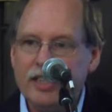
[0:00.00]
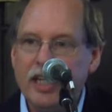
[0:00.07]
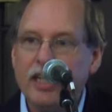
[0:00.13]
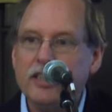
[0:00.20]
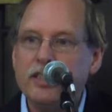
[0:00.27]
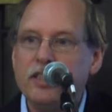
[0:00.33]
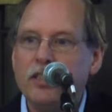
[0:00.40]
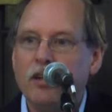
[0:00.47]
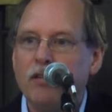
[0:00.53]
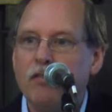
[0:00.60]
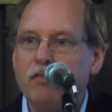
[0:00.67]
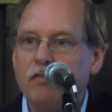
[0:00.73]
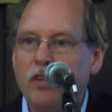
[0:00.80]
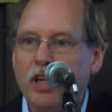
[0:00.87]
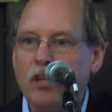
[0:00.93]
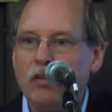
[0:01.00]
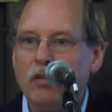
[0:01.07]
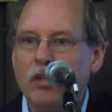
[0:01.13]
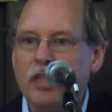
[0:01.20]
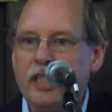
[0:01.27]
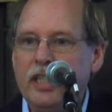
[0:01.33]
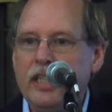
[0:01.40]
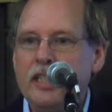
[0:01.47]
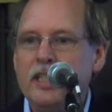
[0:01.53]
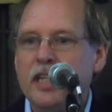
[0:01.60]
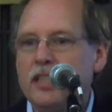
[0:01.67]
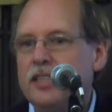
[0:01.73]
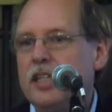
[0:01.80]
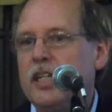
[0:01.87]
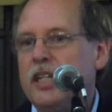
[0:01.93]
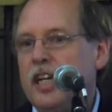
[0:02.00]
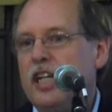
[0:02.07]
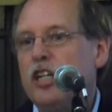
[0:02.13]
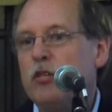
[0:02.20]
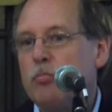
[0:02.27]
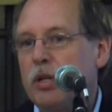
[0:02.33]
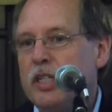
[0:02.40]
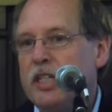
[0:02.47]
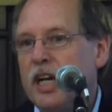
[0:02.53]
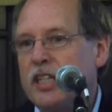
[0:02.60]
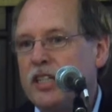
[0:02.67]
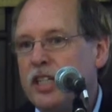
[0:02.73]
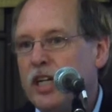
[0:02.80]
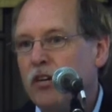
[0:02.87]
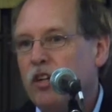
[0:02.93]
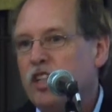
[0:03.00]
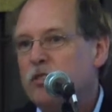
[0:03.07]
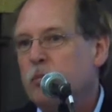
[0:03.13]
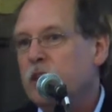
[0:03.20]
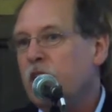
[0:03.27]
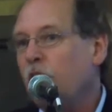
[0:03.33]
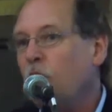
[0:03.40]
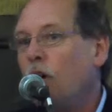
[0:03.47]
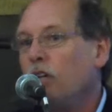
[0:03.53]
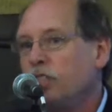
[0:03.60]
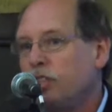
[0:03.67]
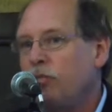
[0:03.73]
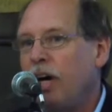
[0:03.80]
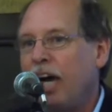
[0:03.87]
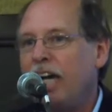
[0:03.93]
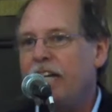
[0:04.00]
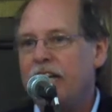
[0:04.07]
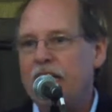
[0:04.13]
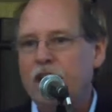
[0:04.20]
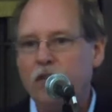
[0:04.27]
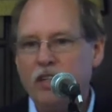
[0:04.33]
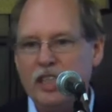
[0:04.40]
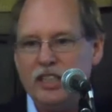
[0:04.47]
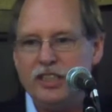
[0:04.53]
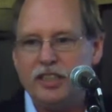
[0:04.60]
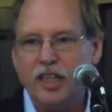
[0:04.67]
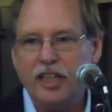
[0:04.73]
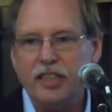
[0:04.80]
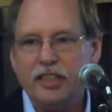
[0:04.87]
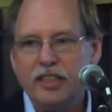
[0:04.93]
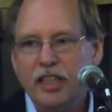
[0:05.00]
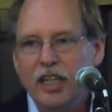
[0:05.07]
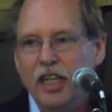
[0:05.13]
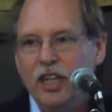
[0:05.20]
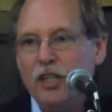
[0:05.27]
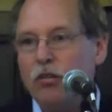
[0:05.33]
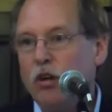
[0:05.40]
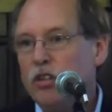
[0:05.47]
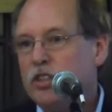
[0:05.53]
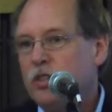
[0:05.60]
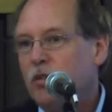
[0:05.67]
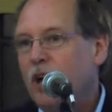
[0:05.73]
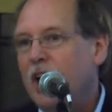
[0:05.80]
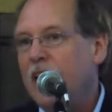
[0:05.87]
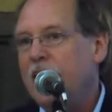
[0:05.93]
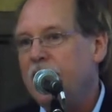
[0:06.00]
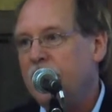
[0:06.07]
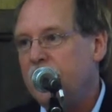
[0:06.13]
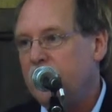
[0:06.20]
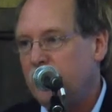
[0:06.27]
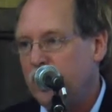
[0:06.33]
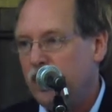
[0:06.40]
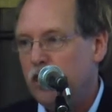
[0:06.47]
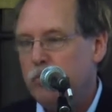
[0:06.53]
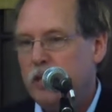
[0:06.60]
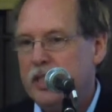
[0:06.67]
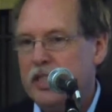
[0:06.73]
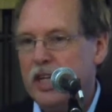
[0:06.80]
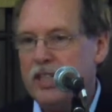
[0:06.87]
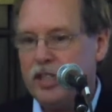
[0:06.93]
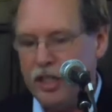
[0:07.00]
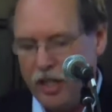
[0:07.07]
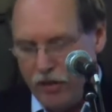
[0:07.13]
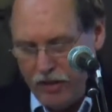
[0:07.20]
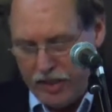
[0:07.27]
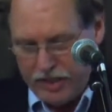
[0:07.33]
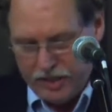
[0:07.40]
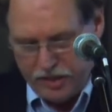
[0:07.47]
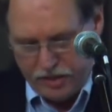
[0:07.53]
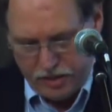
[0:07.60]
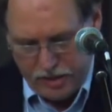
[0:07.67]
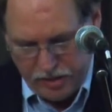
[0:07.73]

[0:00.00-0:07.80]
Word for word: Yes, they're federally designated protected areas, but they're also Haida heritage sites. They're also Haida declared protected areas.